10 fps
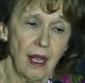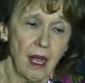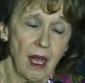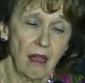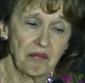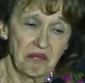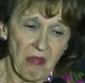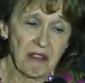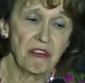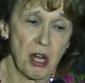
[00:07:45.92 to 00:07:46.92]

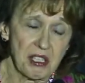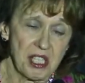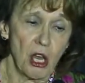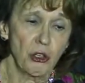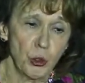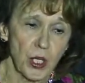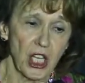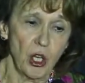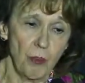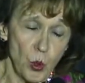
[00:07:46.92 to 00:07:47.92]
After I tell you a
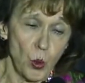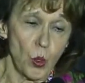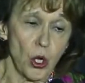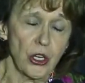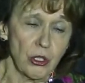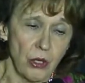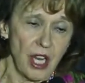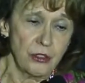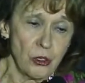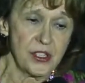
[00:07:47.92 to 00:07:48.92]
little more, you'll
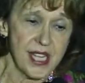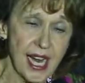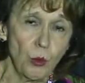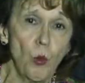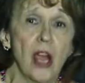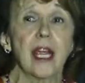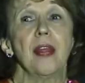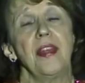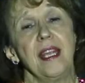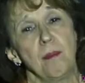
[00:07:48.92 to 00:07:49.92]
understand why I
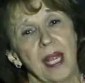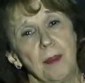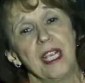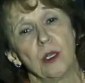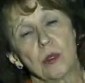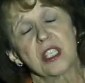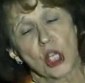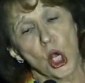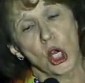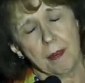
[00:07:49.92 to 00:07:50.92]
think maybe it was
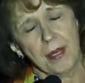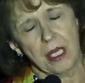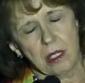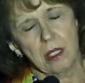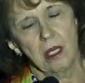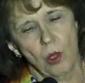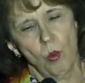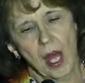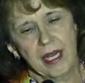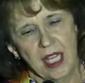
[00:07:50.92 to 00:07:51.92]
karma,
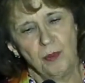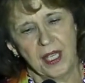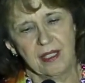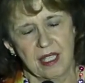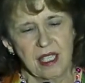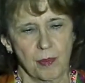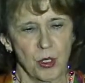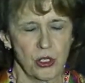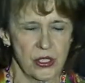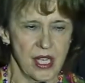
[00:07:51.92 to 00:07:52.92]
why he picked this
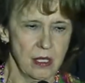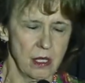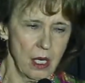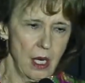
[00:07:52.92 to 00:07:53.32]
person.